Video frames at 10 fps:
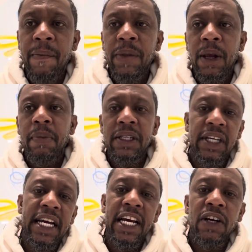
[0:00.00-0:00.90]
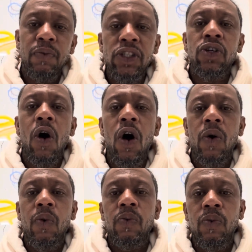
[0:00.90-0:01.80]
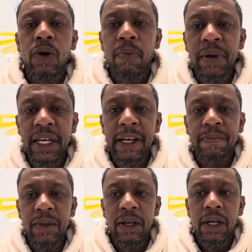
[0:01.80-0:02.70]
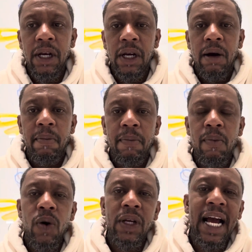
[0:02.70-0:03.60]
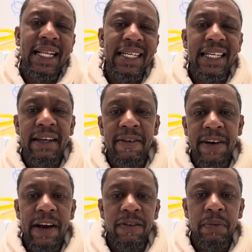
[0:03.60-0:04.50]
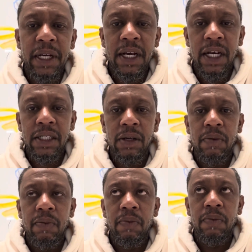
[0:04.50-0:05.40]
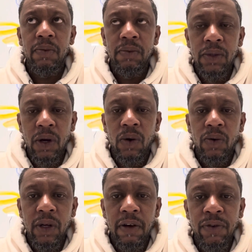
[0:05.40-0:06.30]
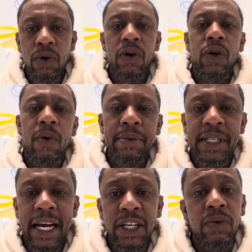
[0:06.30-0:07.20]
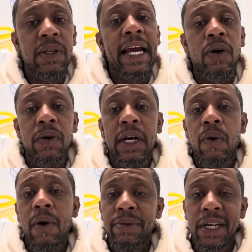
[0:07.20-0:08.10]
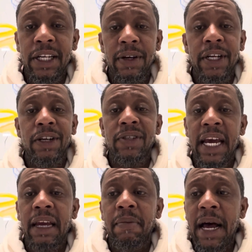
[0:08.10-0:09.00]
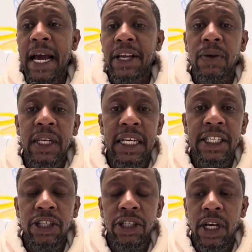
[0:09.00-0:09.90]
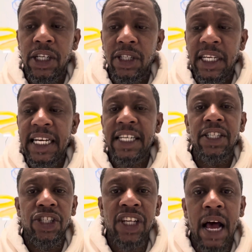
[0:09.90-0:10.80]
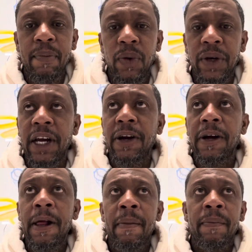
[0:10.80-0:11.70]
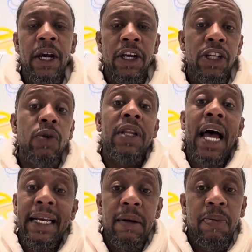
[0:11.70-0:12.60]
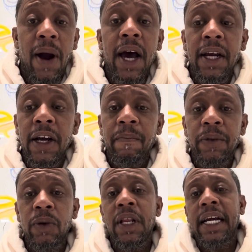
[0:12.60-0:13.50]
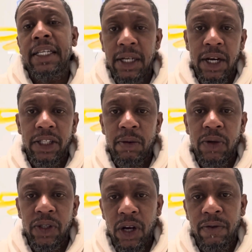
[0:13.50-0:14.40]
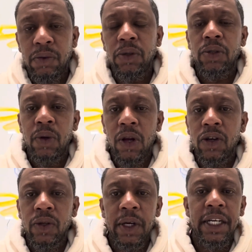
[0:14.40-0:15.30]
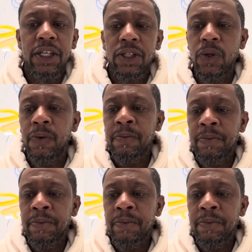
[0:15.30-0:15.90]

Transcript: but the end result will be more likely in your favor because, you know, if you go on a website and you like going on a website, you're entertained by it. It's easy to shop on there. You like the product. You like the customer service, which we'll also get into.